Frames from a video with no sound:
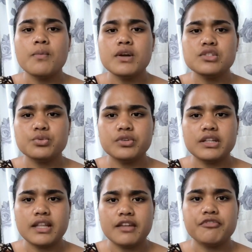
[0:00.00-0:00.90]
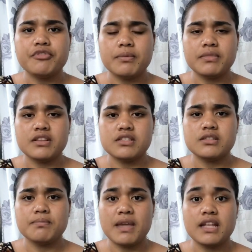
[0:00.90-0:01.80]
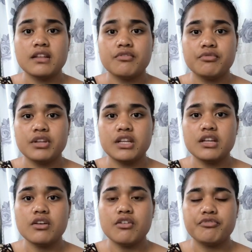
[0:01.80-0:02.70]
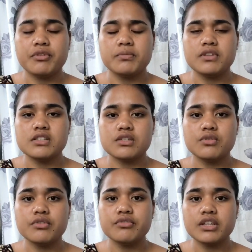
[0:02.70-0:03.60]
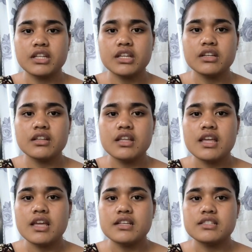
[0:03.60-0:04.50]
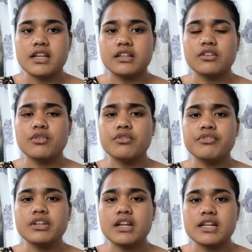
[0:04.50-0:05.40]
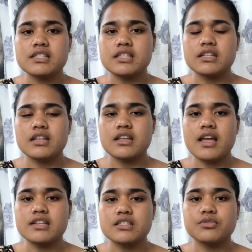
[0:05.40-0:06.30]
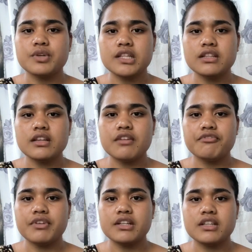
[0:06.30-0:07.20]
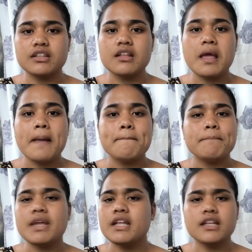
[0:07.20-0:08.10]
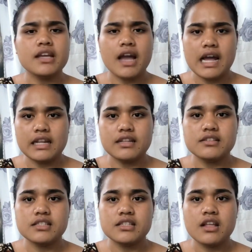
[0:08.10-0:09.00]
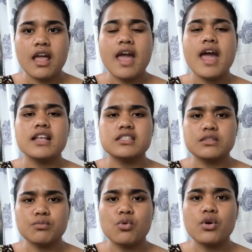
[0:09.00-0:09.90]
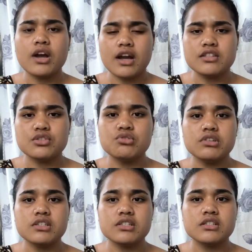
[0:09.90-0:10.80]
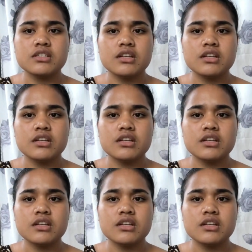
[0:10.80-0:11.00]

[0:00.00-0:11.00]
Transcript: What we learn from this main reading or from this core reading is that COVID-19 has greatly affected many islands and small countries